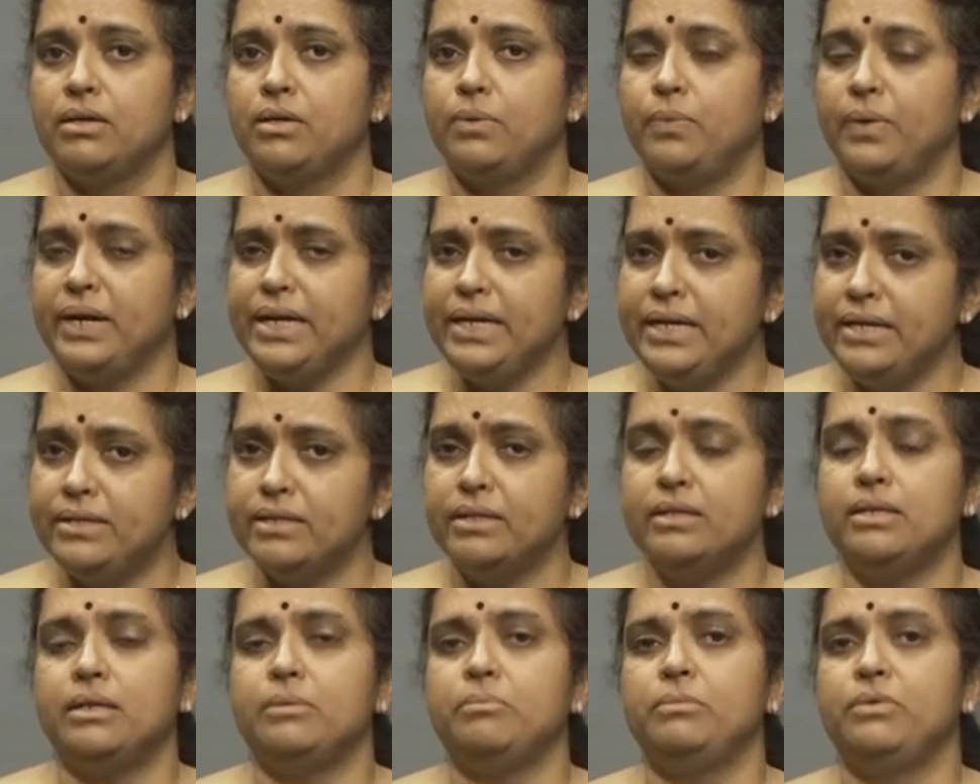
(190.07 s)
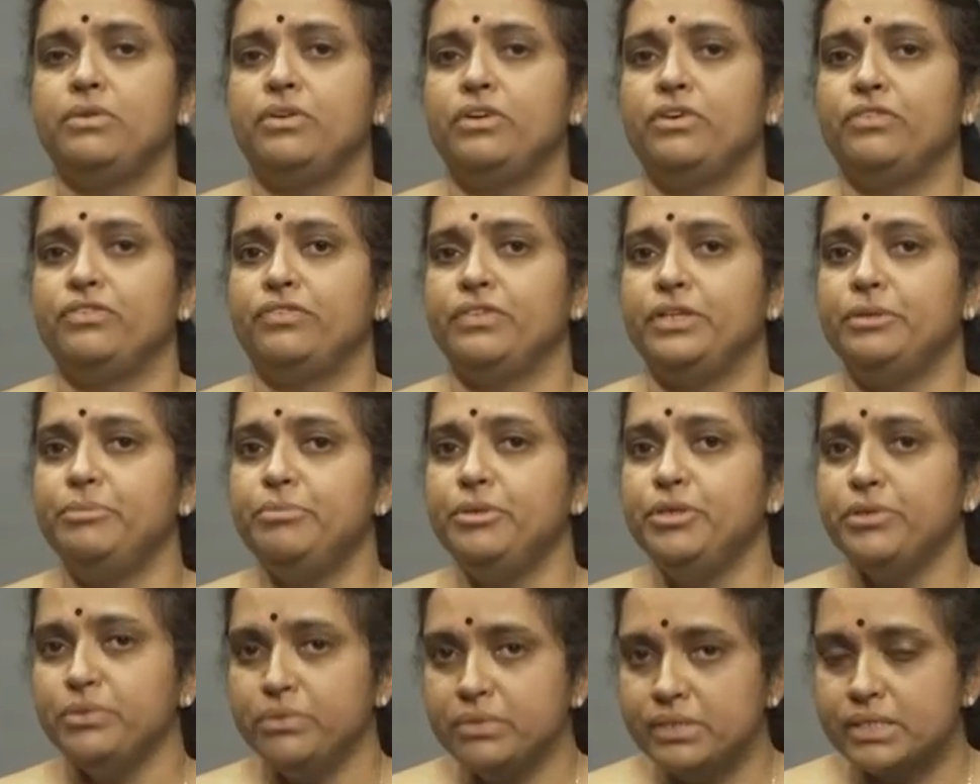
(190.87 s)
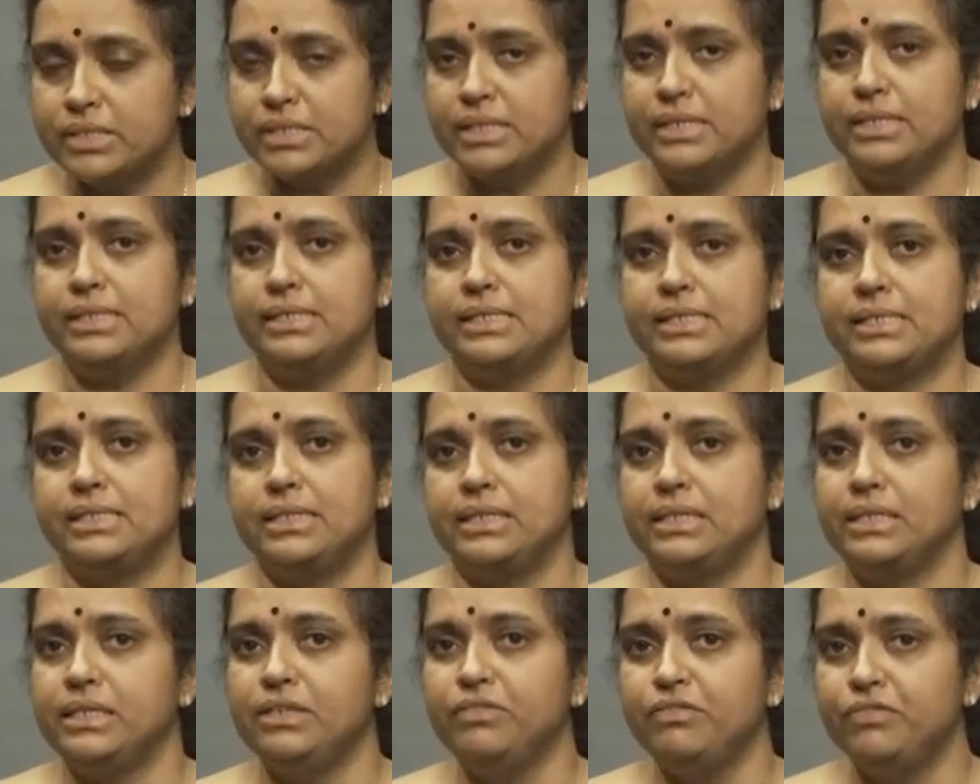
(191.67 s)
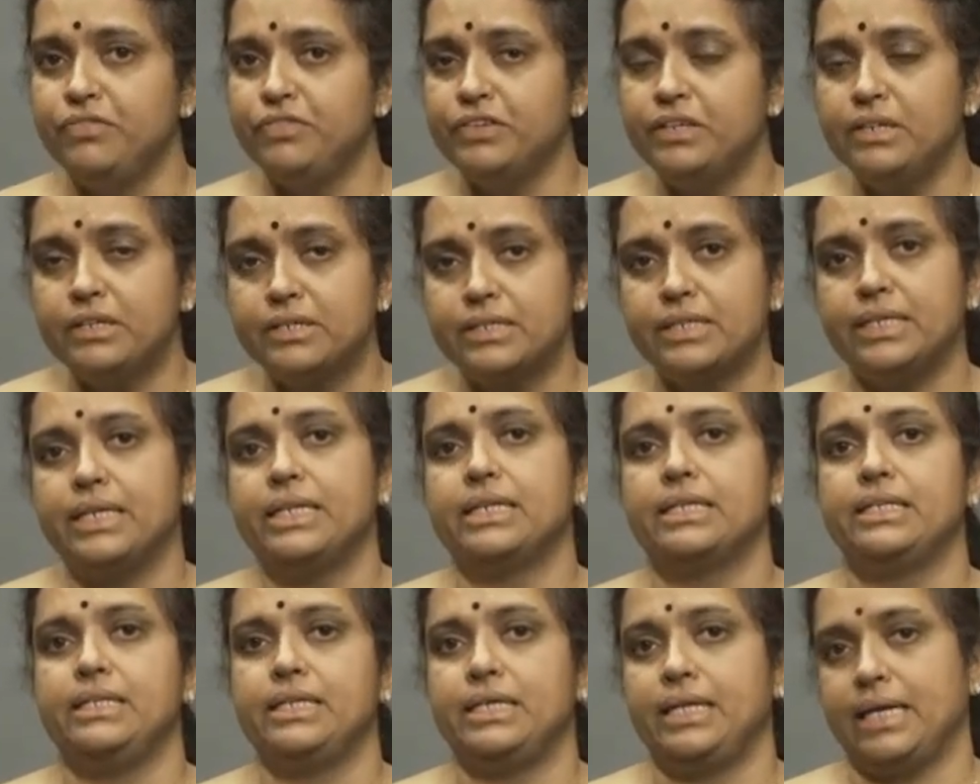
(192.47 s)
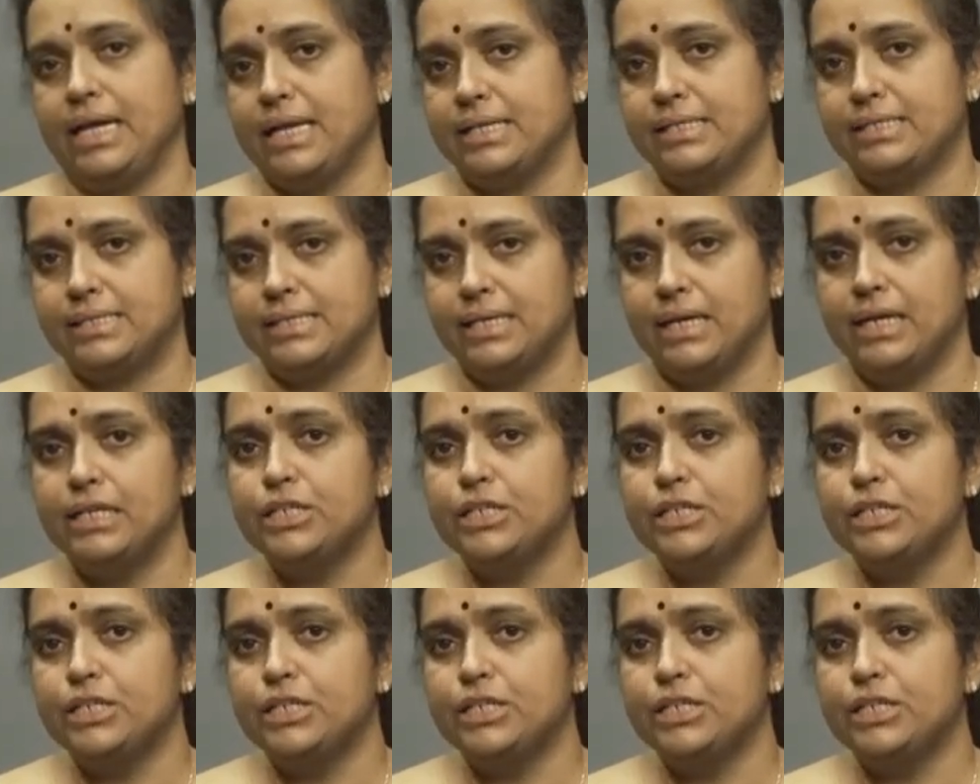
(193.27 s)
quite a number of immune cells that infiltrate the cancer.